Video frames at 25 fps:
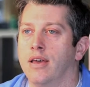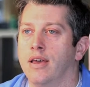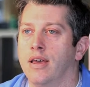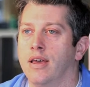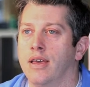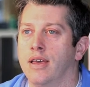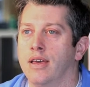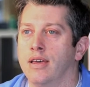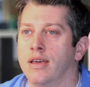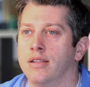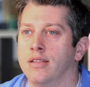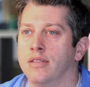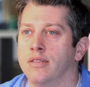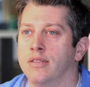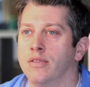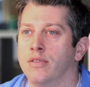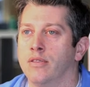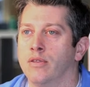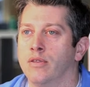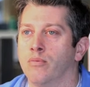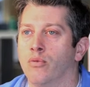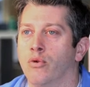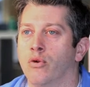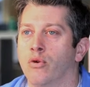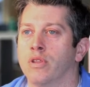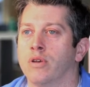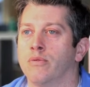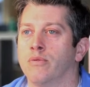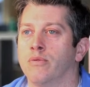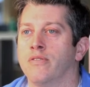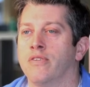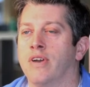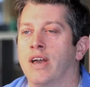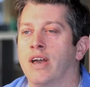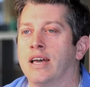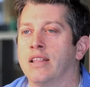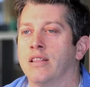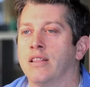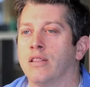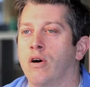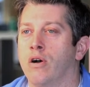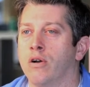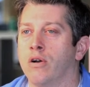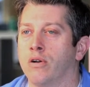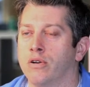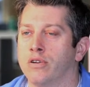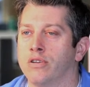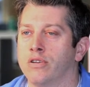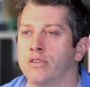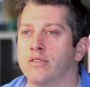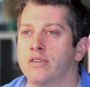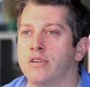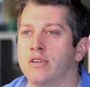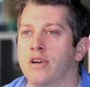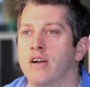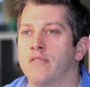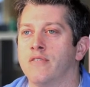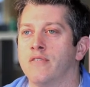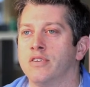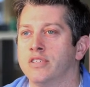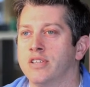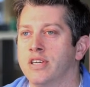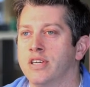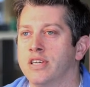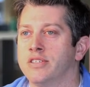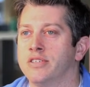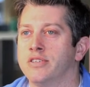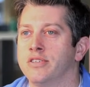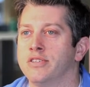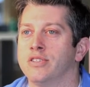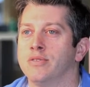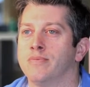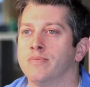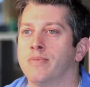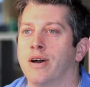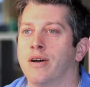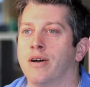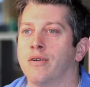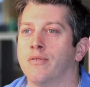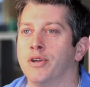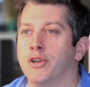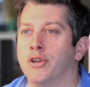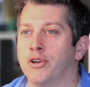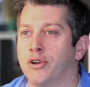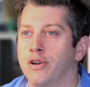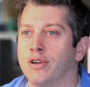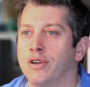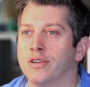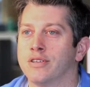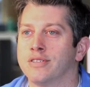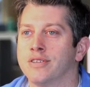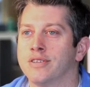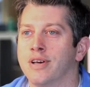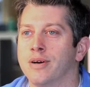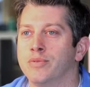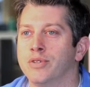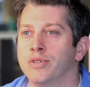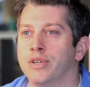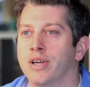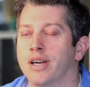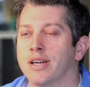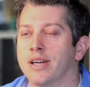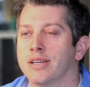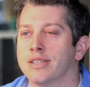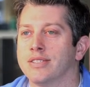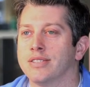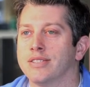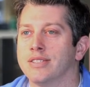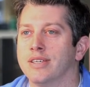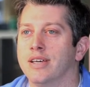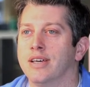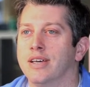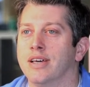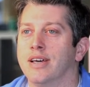And the more that we've had longer conversations about recurring subjects,